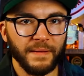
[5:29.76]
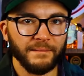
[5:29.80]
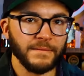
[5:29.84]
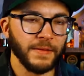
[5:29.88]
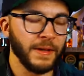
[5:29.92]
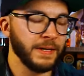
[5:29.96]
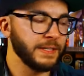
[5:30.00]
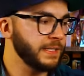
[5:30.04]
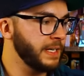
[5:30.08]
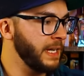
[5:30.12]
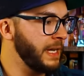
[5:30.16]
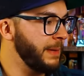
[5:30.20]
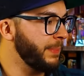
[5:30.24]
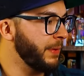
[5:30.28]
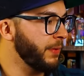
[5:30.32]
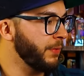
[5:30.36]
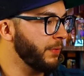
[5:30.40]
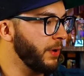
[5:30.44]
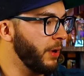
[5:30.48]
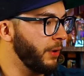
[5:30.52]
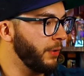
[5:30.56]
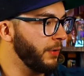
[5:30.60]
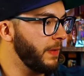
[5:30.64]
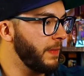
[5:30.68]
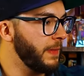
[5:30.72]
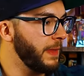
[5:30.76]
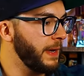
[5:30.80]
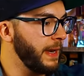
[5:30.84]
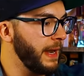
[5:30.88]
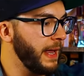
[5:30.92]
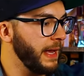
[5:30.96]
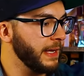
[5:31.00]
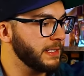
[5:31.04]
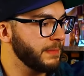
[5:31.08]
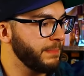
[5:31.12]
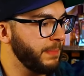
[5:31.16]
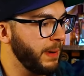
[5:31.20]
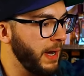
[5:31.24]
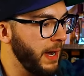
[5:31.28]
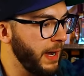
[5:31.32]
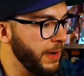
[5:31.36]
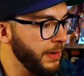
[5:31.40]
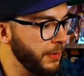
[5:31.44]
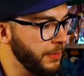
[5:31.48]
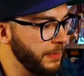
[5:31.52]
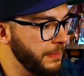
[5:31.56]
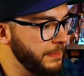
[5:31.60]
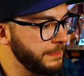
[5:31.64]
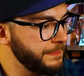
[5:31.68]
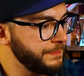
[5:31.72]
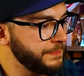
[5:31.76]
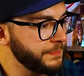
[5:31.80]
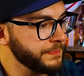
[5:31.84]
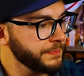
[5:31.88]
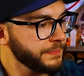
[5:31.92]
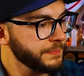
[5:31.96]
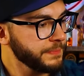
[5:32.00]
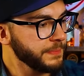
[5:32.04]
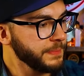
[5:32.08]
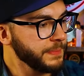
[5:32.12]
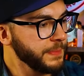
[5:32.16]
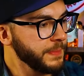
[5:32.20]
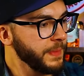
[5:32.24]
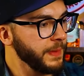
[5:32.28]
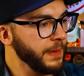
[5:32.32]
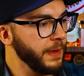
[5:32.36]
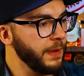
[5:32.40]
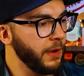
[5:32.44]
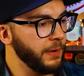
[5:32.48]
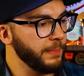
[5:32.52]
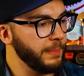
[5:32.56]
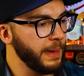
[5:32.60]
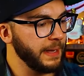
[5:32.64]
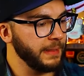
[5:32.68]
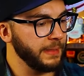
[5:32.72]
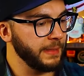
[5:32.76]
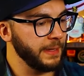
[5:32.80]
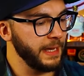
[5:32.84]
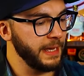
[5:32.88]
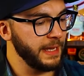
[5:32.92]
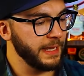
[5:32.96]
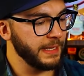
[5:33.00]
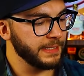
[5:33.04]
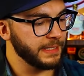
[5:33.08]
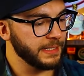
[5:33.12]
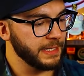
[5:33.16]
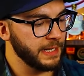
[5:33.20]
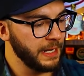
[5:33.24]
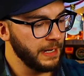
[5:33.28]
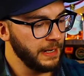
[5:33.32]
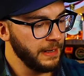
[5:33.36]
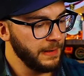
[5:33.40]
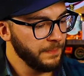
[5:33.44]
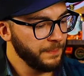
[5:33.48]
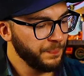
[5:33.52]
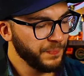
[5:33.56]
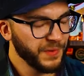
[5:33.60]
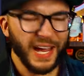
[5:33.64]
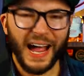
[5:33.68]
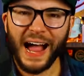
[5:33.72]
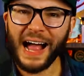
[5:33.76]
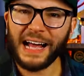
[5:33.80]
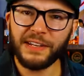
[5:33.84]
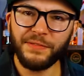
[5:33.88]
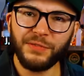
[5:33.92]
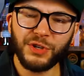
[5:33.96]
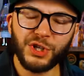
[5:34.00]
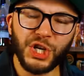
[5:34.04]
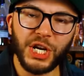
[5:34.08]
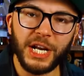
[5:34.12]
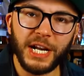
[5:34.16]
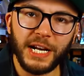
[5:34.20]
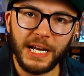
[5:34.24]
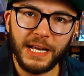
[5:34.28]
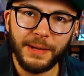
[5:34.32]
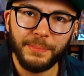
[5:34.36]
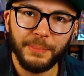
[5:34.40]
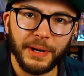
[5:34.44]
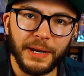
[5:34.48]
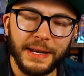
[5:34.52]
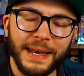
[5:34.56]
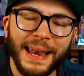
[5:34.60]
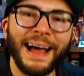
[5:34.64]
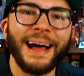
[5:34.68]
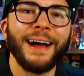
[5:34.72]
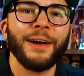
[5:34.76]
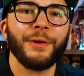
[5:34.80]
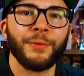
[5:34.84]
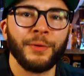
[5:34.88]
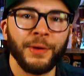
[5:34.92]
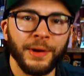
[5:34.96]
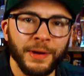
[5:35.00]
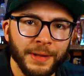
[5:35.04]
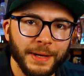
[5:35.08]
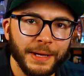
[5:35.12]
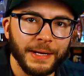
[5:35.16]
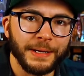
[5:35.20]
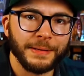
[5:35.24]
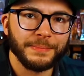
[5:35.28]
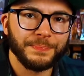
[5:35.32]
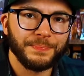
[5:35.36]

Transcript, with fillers: Let's keep her rolling. The next bottle on my list, kind of cheating, but not really.